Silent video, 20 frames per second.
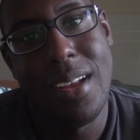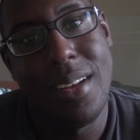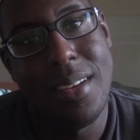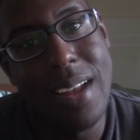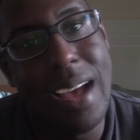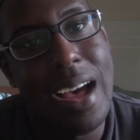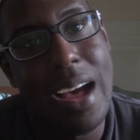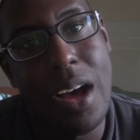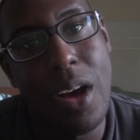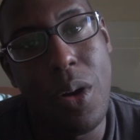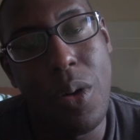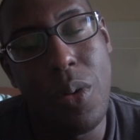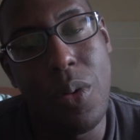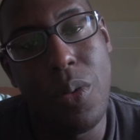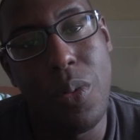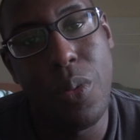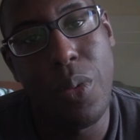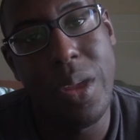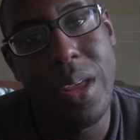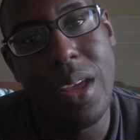
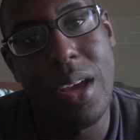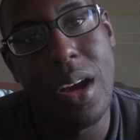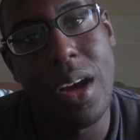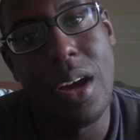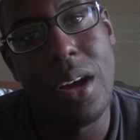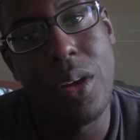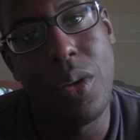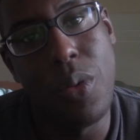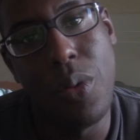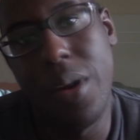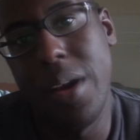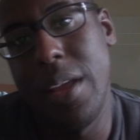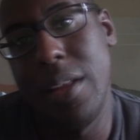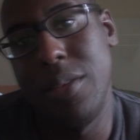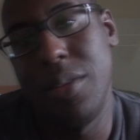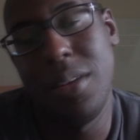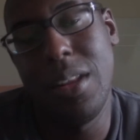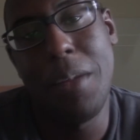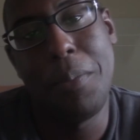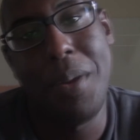now we are
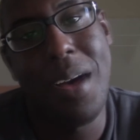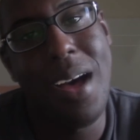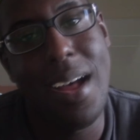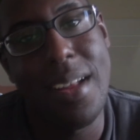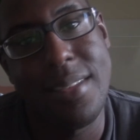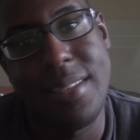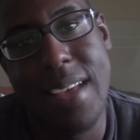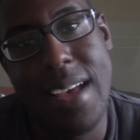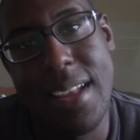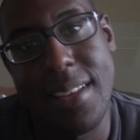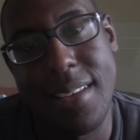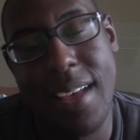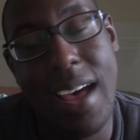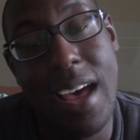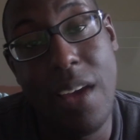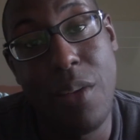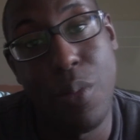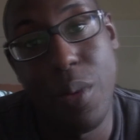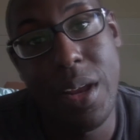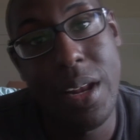going to the part that
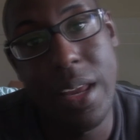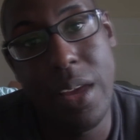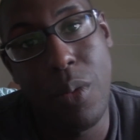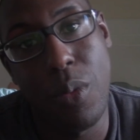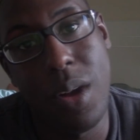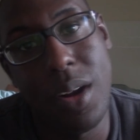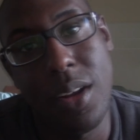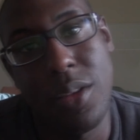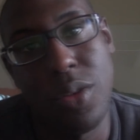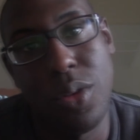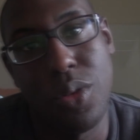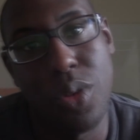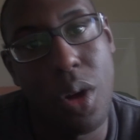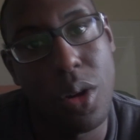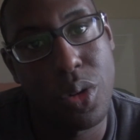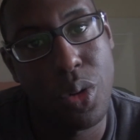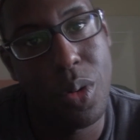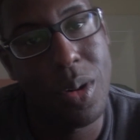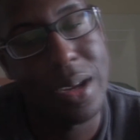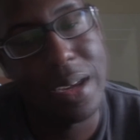I really wanted to
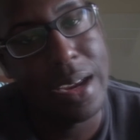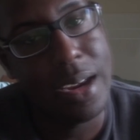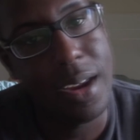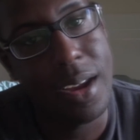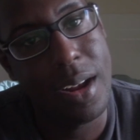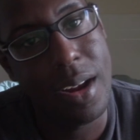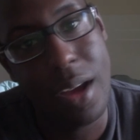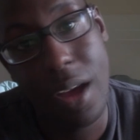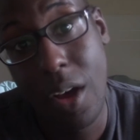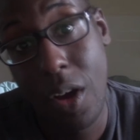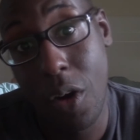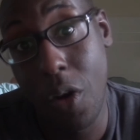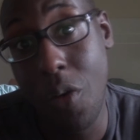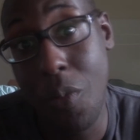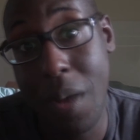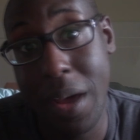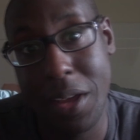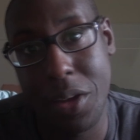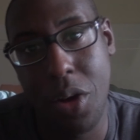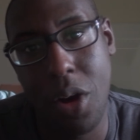talk to a girl.
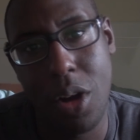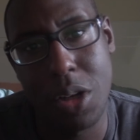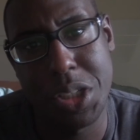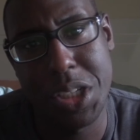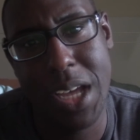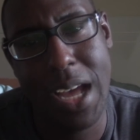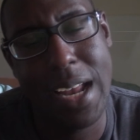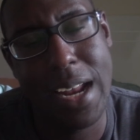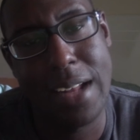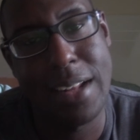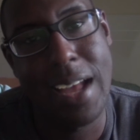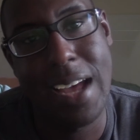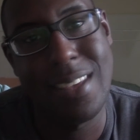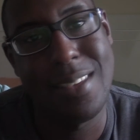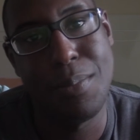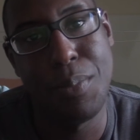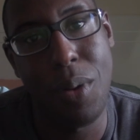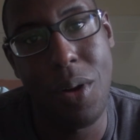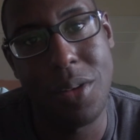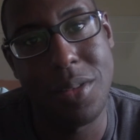Oh my God, she had a
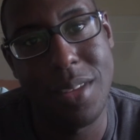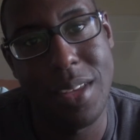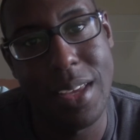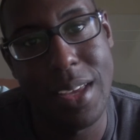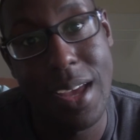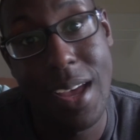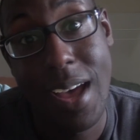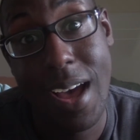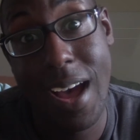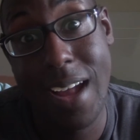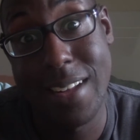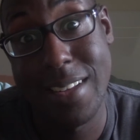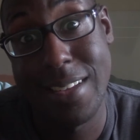nice body, a